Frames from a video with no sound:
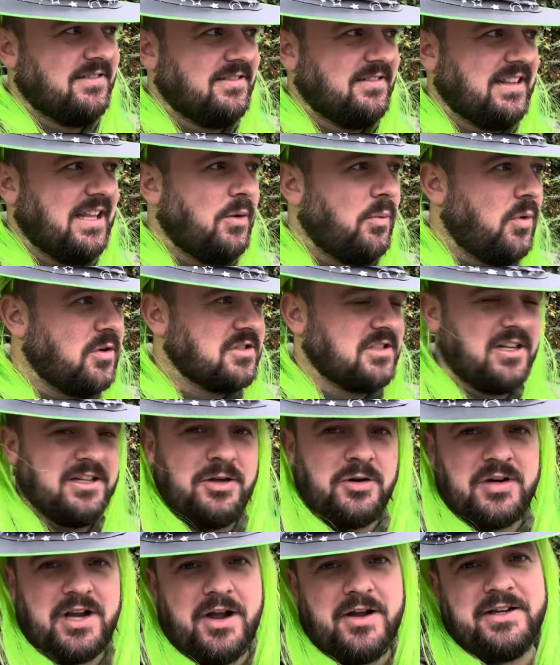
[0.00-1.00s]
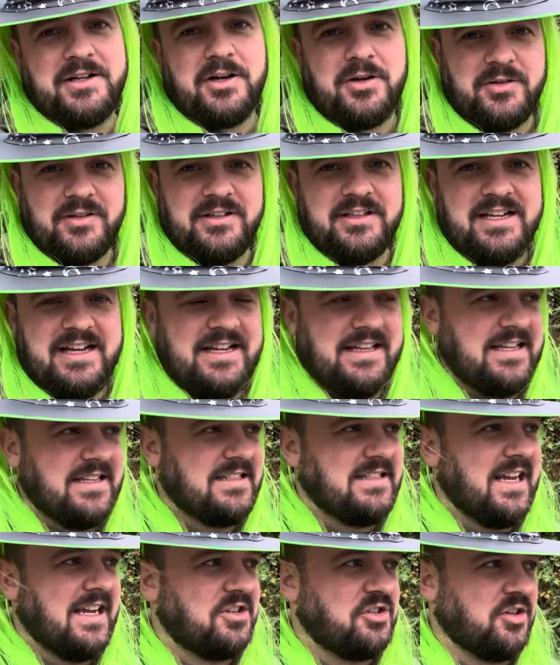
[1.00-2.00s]
there wasn't a lot going on in this
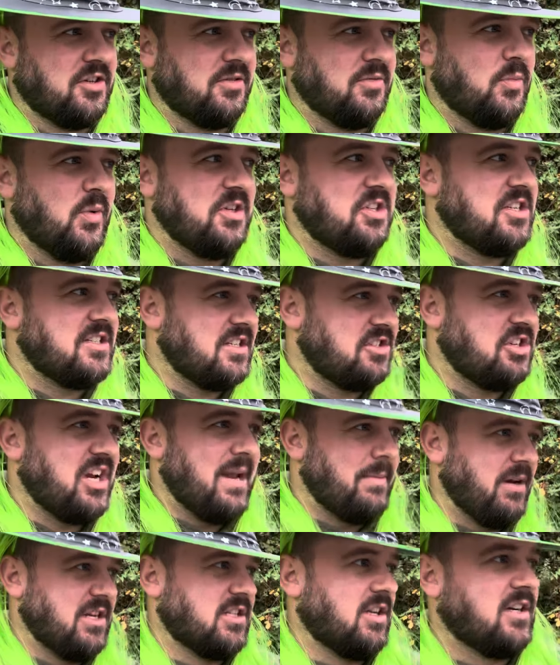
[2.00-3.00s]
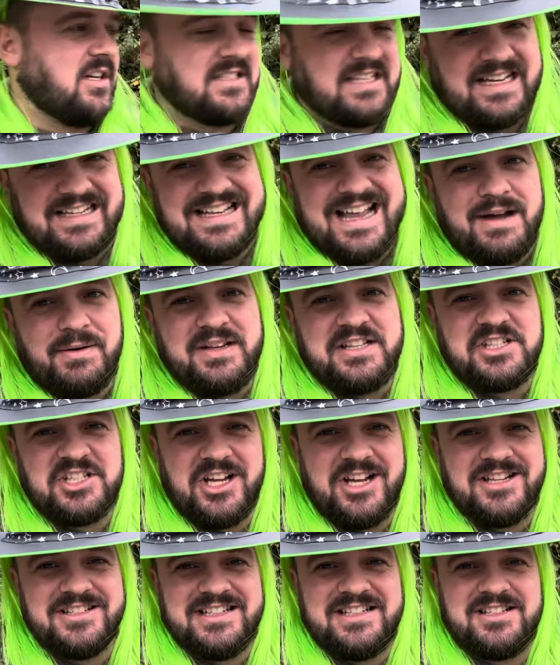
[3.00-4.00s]
session, which is a shame because, like I say, now it
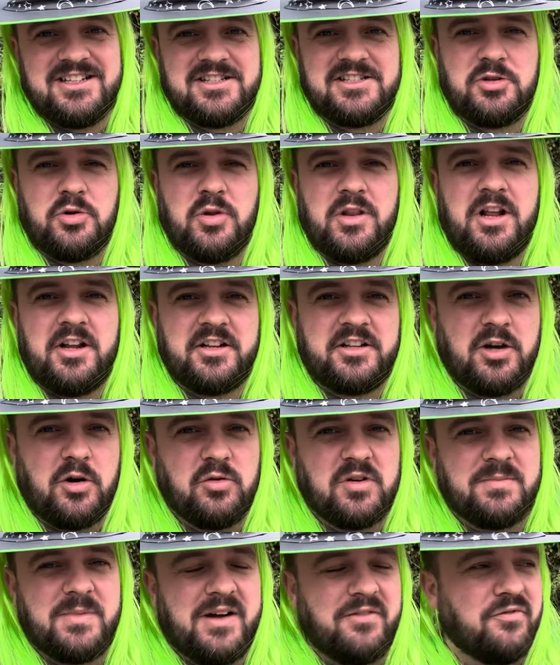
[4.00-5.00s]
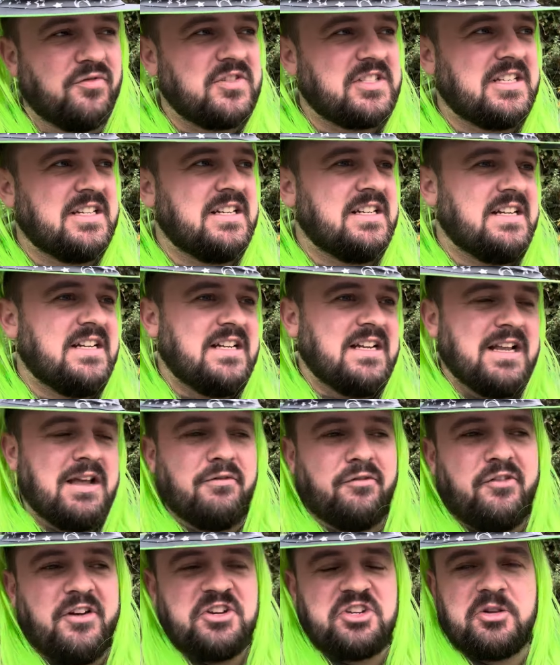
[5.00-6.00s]
turns into sort of like the colder months
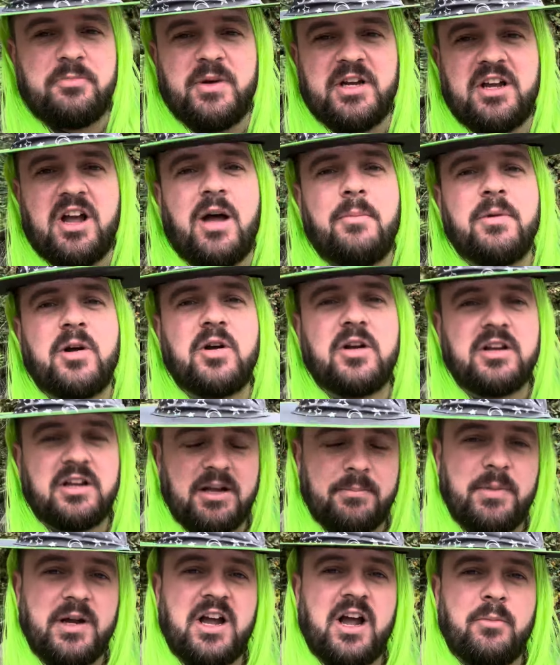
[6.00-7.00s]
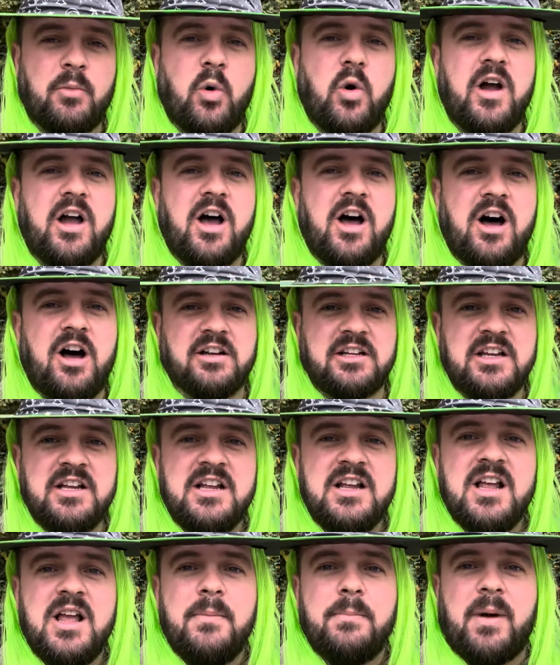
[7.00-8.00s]
and fishing can become quite hard.
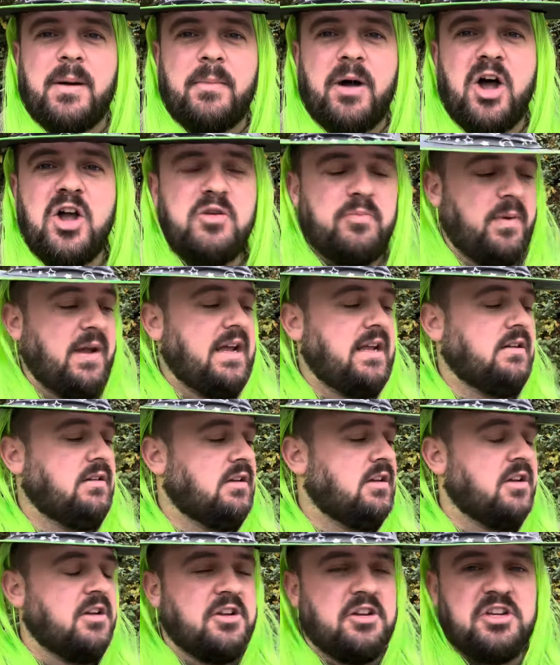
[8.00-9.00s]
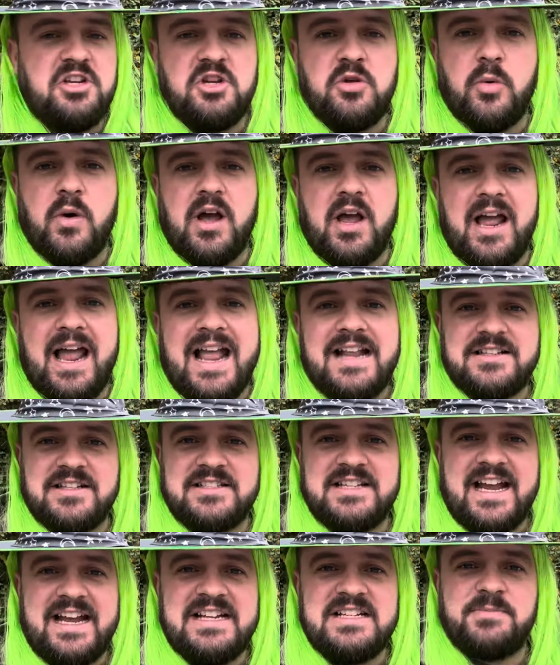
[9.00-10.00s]
But I'm hoping you were
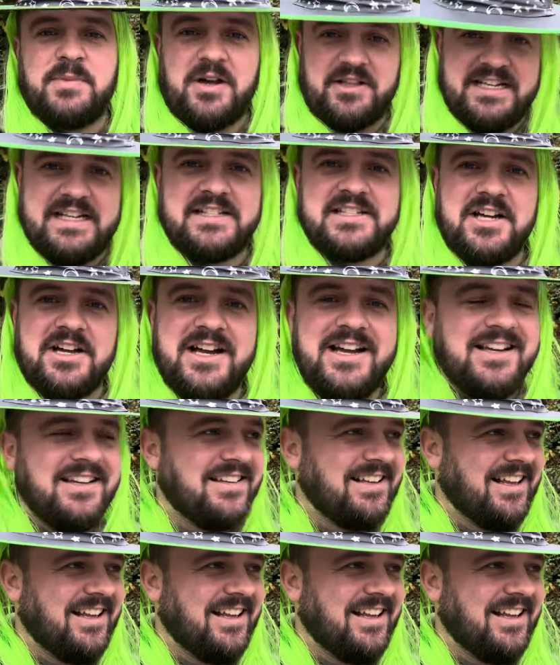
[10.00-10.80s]
entertained by the attire.